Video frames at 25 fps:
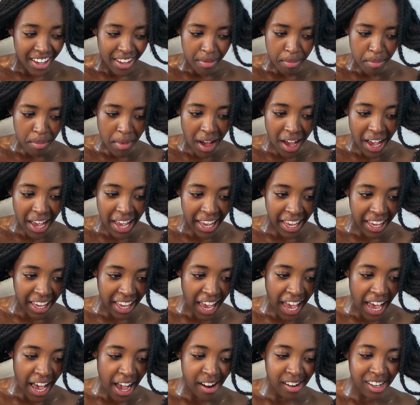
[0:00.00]
My
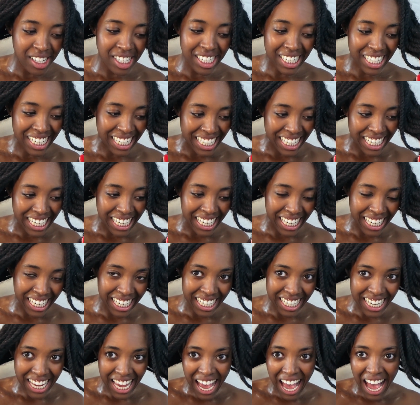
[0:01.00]
hair is
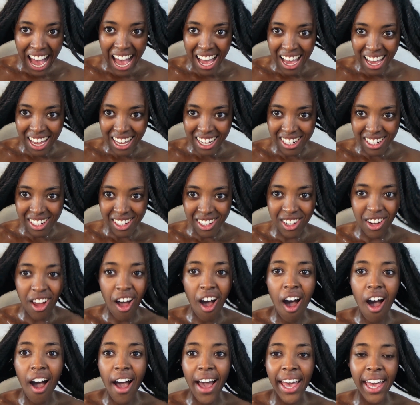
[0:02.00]
clean and
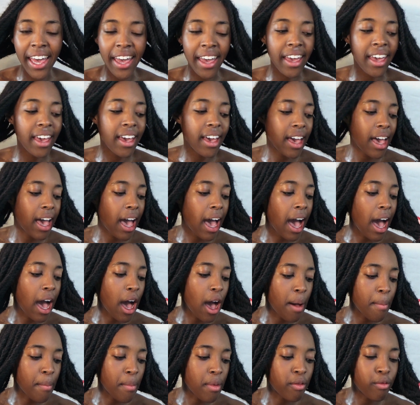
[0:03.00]
I
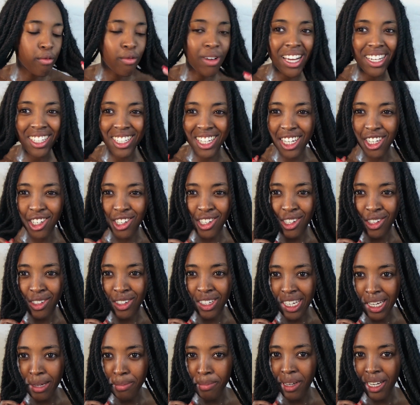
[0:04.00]
am ready to
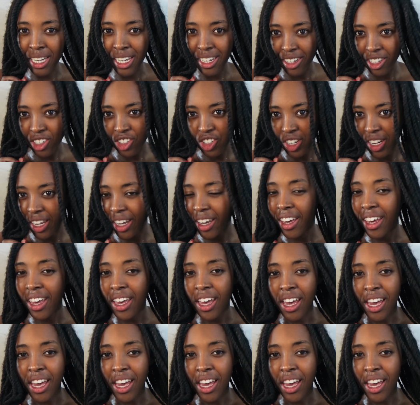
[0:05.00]
deep condition it.